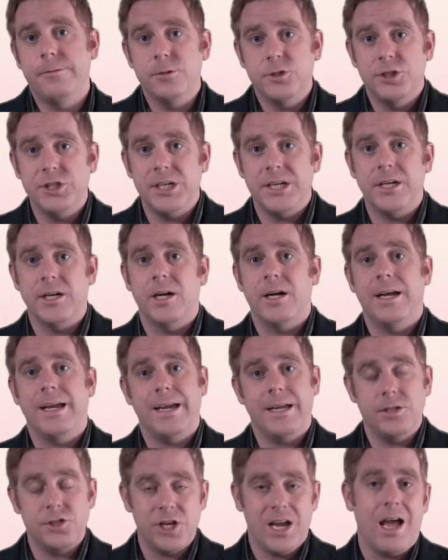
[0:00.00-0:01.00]
Fujita,
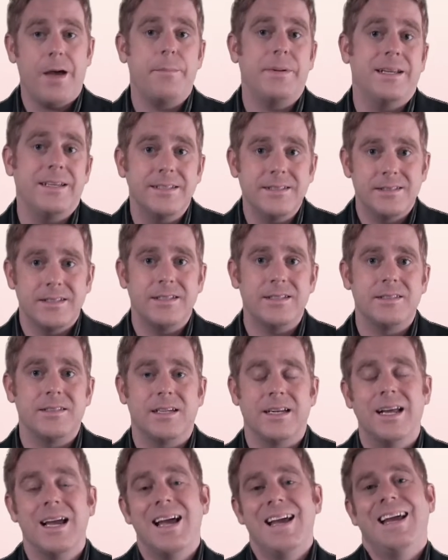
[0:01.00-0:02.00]
a Japanese
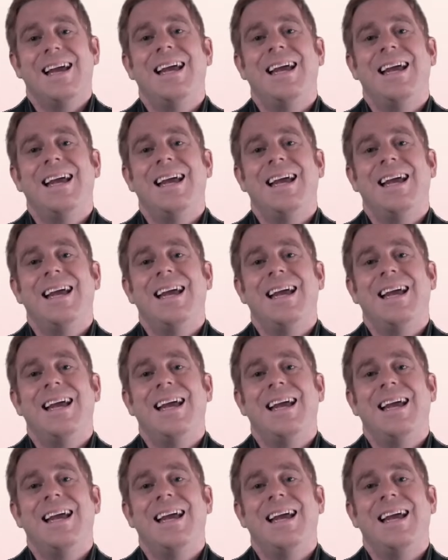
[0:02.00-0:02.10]
citizen,